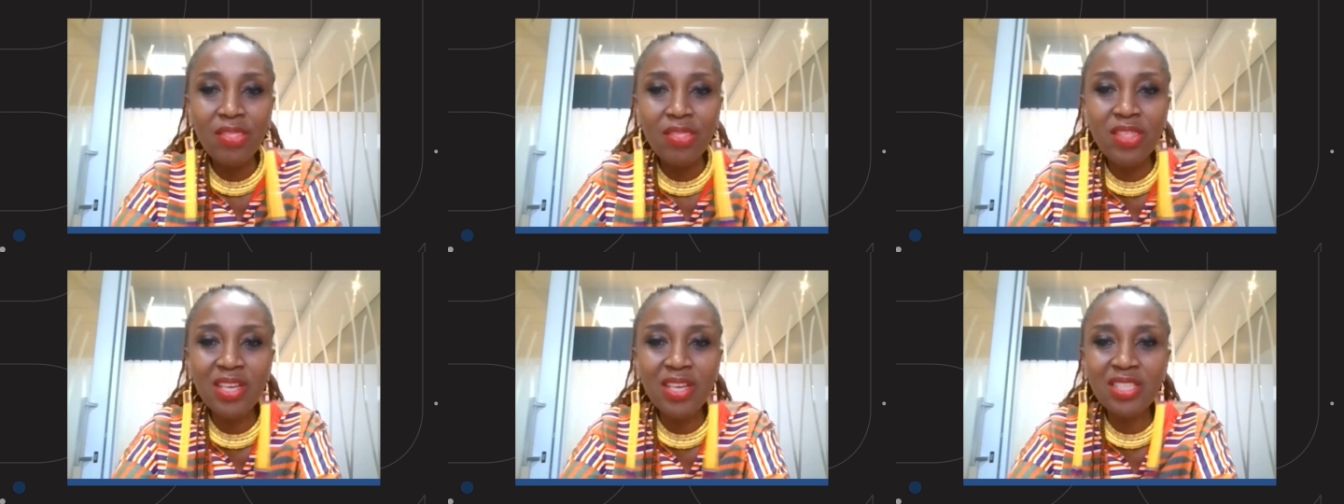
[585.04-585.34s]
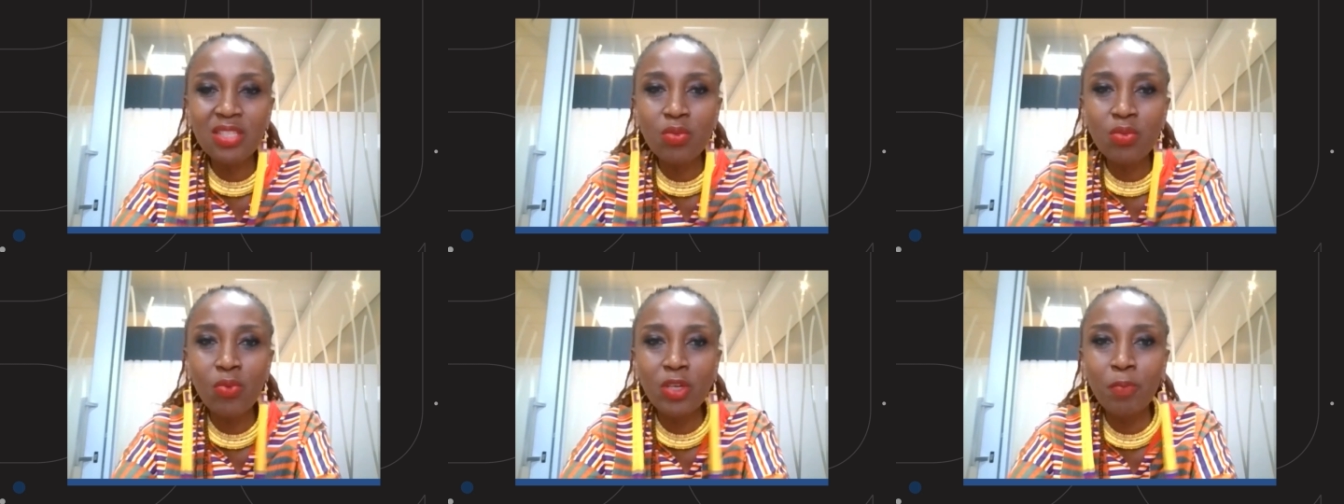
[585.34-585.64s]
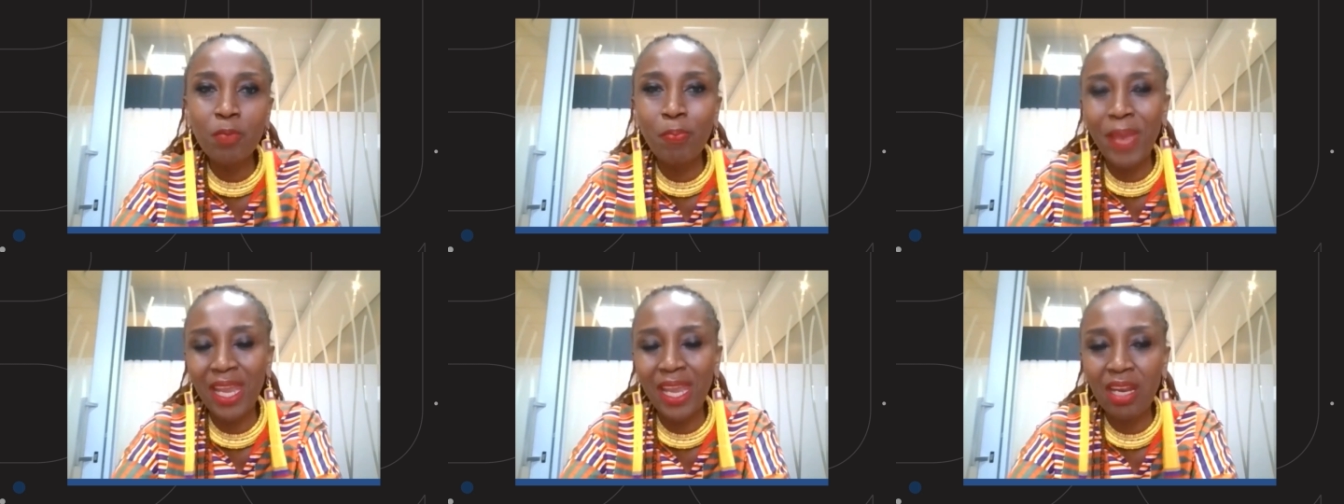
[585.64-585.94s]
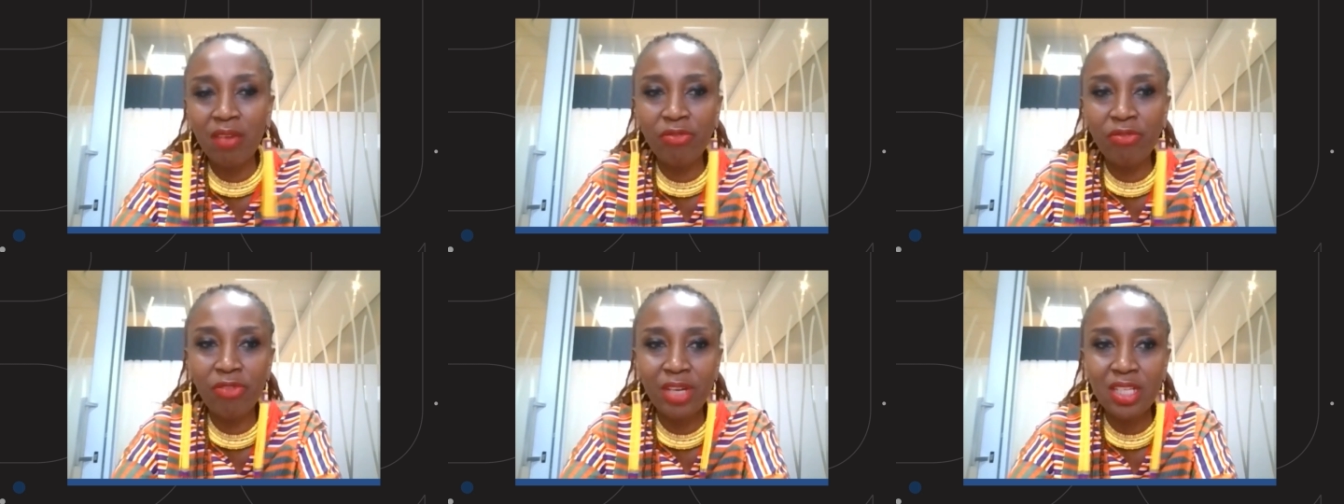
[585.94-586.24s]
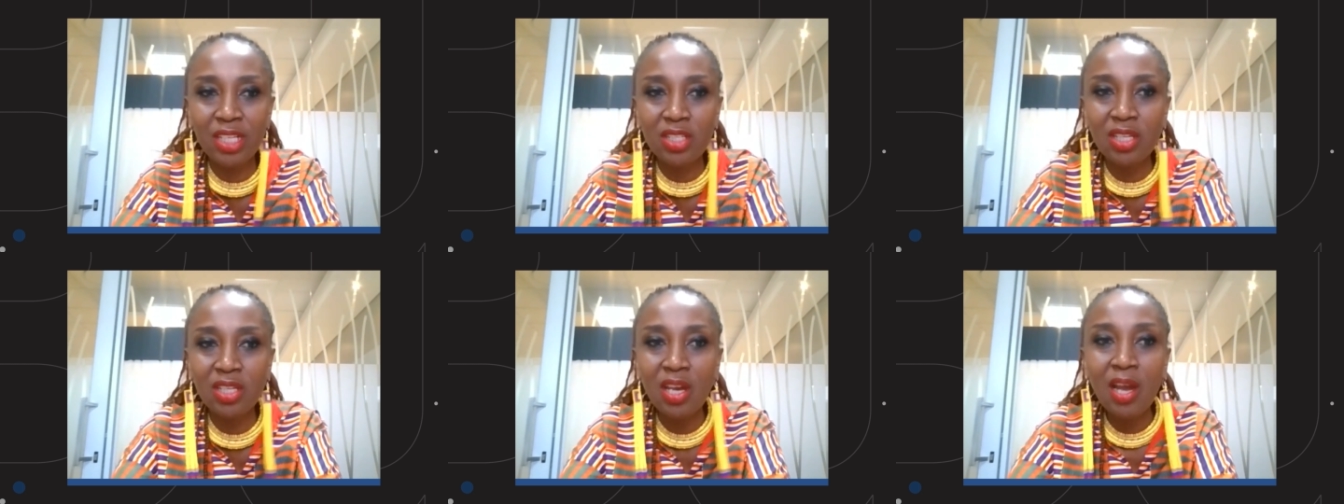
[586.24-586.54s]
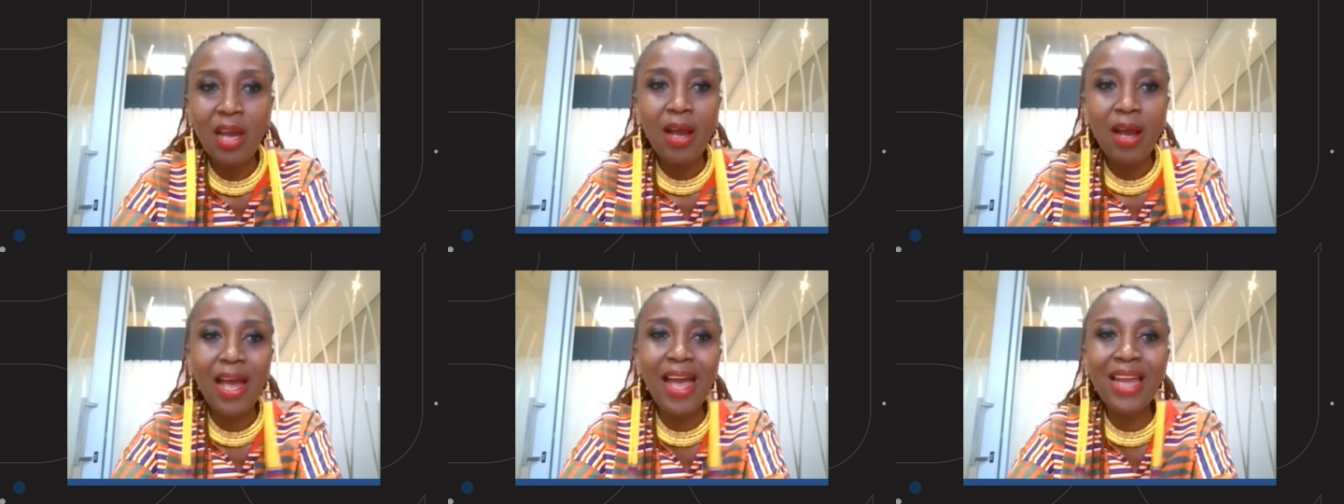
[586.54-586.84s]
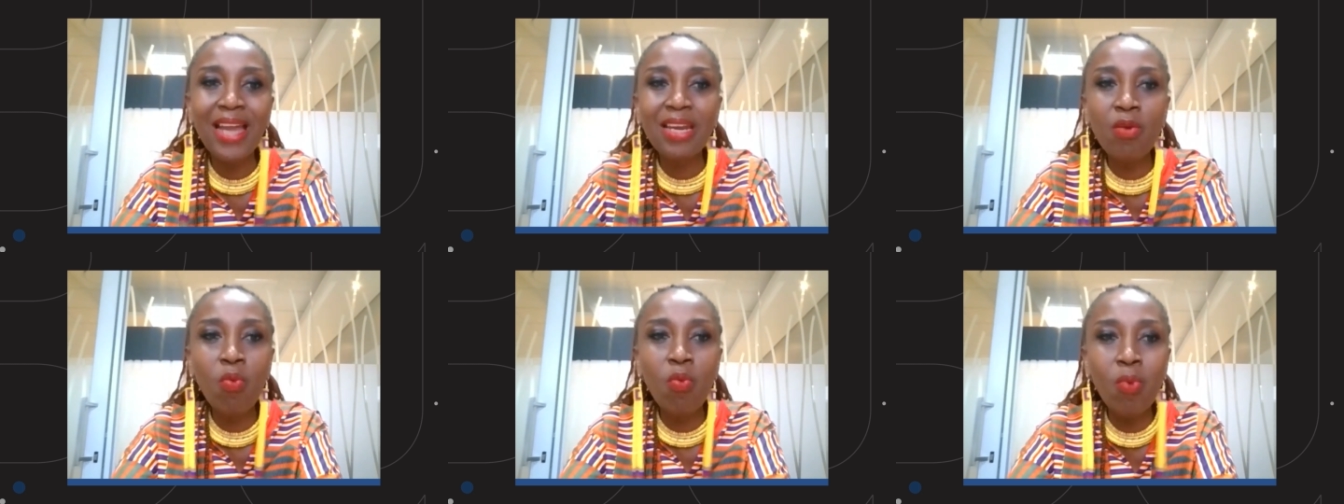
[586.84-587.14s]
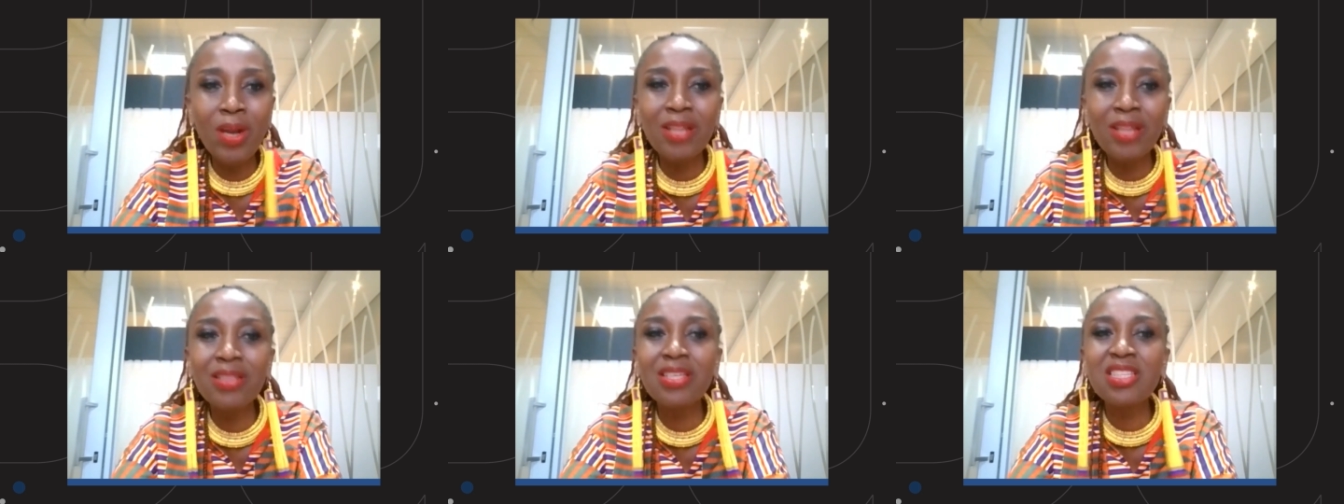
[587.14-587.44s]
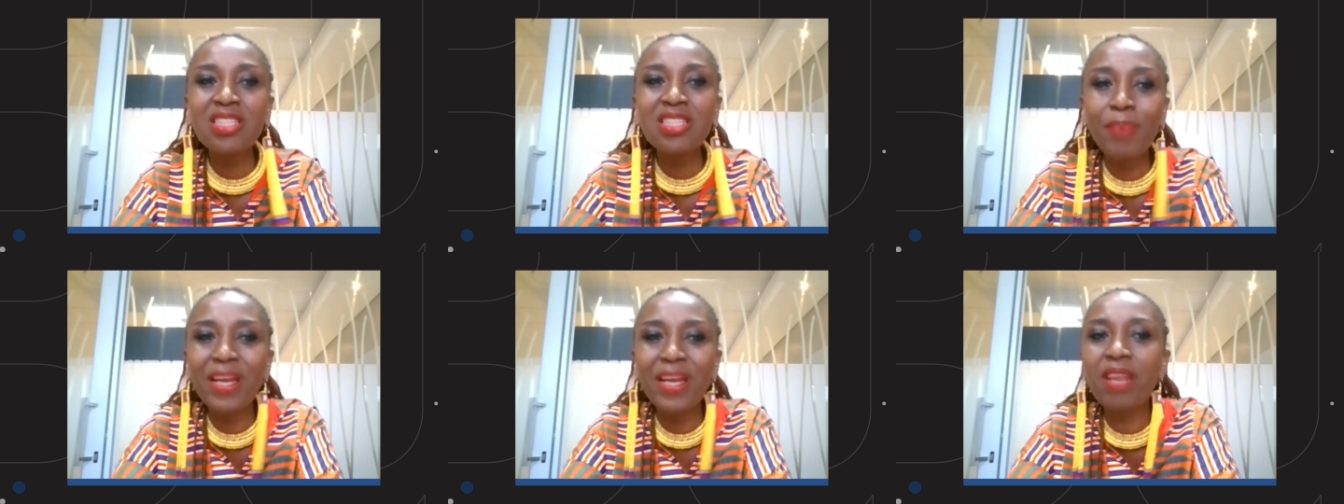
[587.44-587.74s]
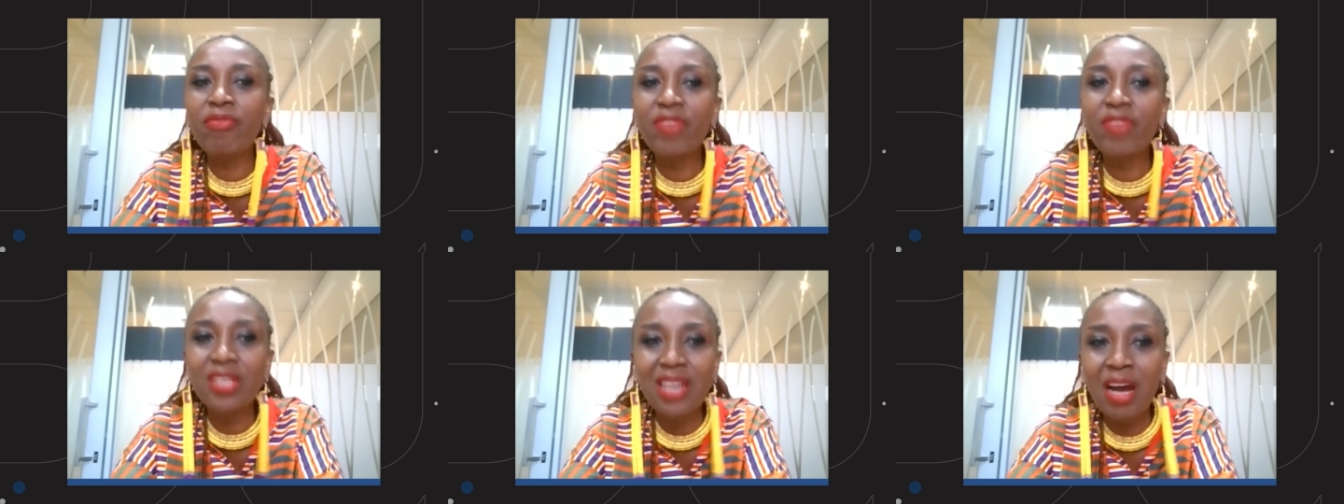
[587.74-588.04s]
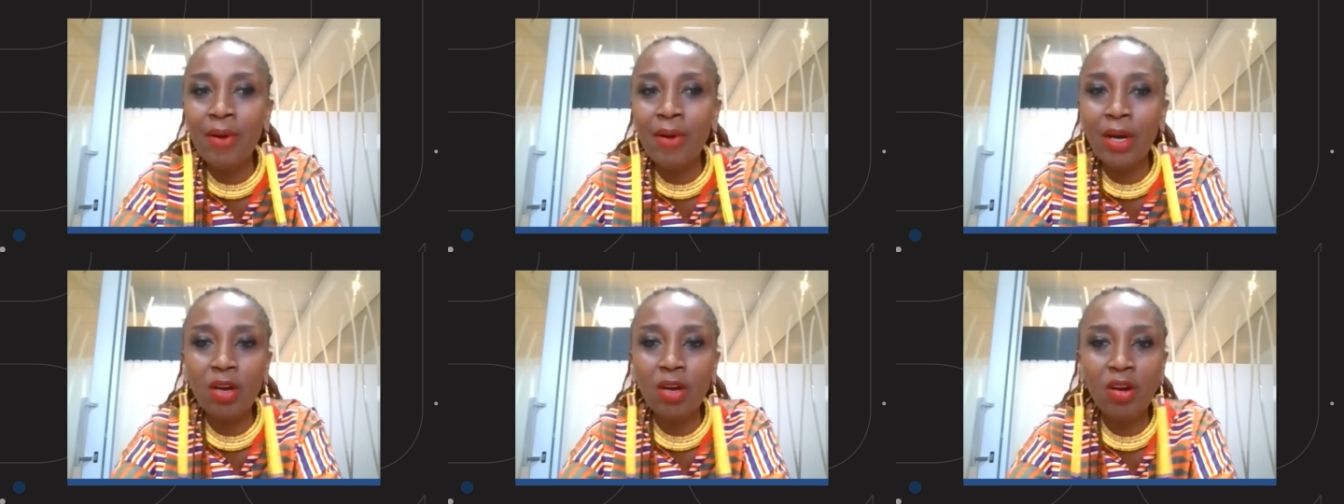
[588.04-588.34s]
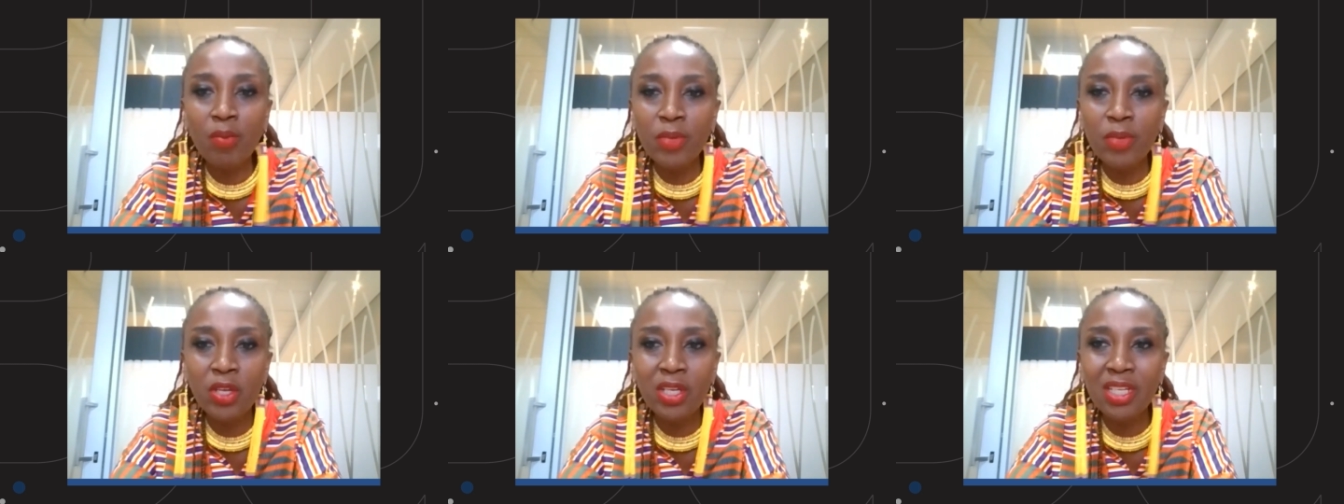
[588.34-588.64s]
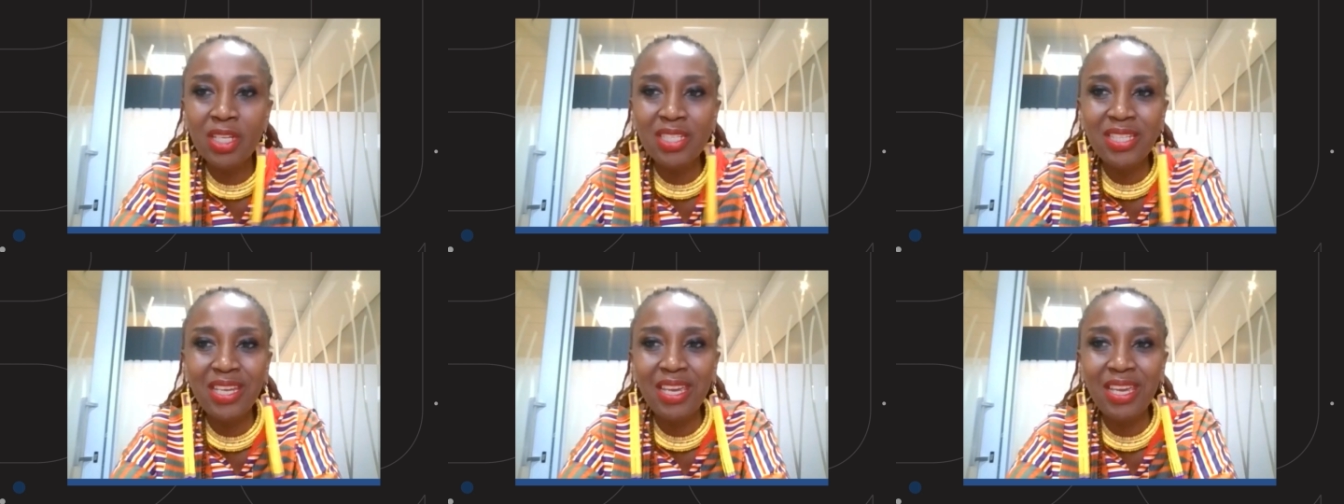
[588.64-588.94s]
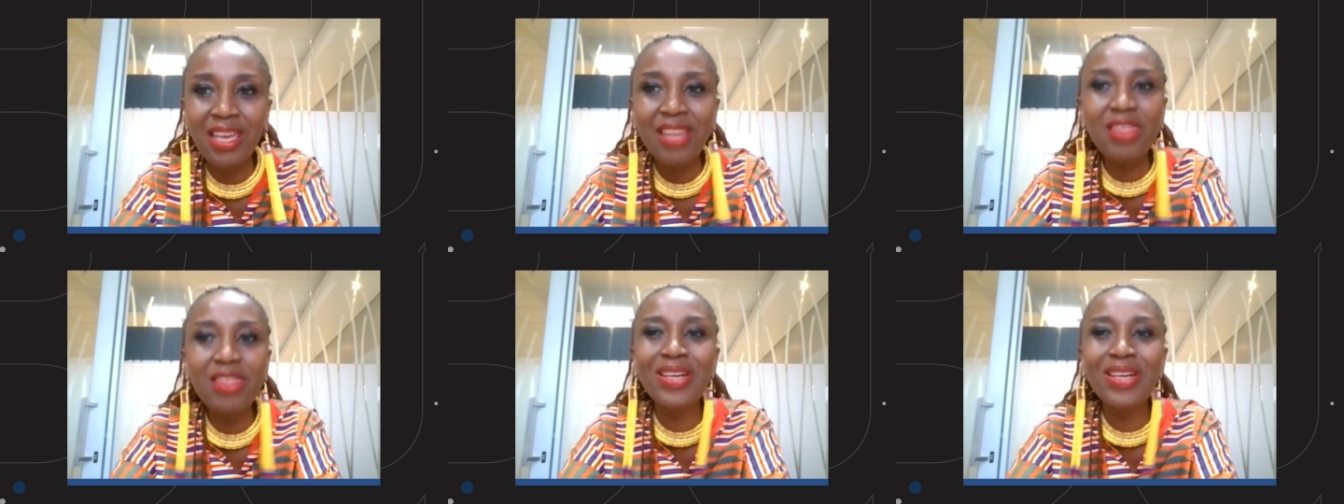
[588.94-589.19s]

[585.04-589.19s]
this would benefit? And will this benefit our community?